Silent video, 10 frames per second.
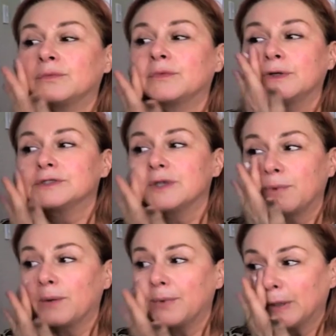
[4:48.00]
So I'm
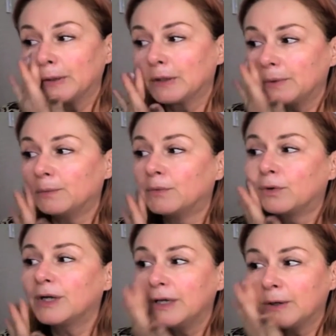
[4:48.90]
popping a little bit more
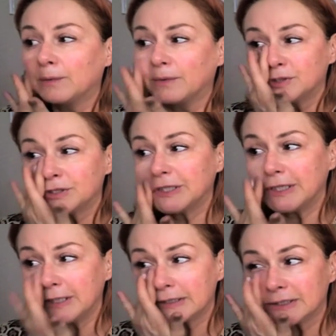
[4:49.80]
here on my
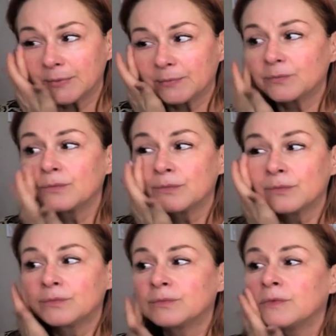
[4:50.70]
cheeks.
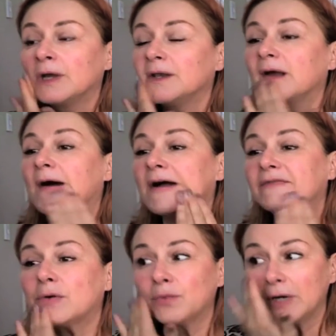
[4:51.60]
Now, I've got
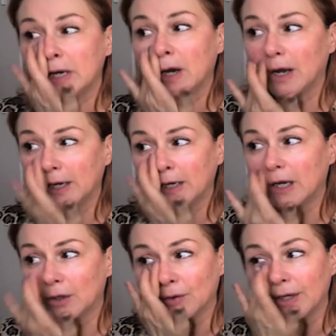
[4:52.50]
really high
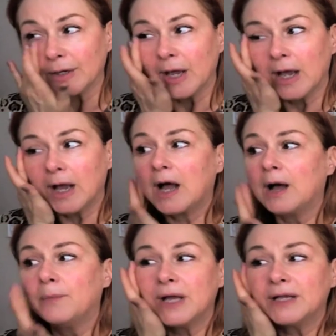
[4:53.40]
coloring.
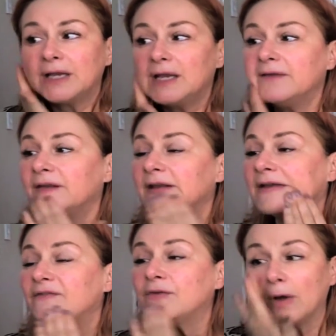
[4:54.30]
And even if
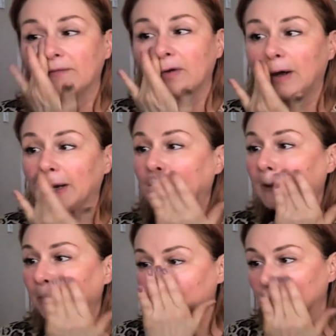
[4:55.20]
you have high coloring,
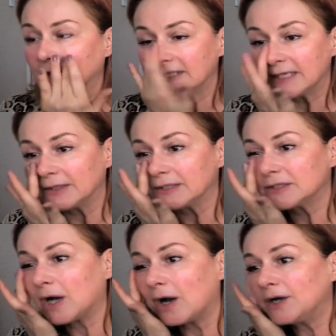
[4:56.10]
you can see that this
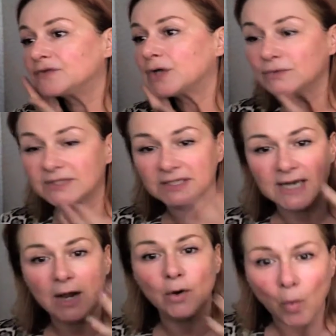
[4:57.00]
kind of tones it down
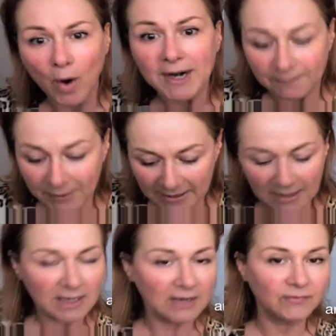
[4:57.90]
quite a bit.
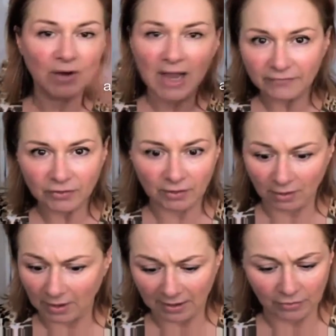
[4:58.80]
If you haven't got high
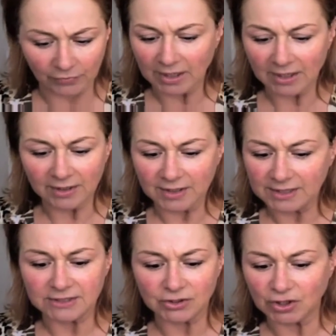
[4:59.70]
coloring, this
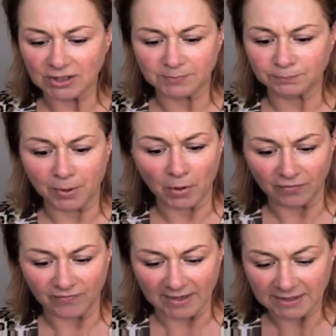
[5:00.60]
is just perfect.